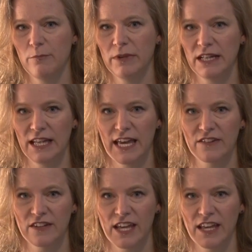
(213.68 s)
a middle,
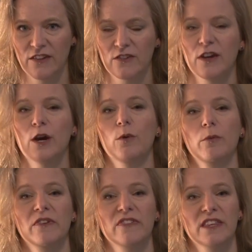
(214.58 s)
and an end where
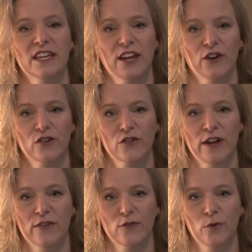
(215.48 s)
we see the character
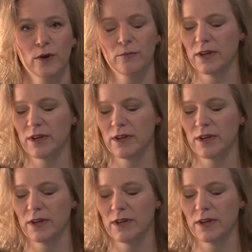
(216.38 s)
transform.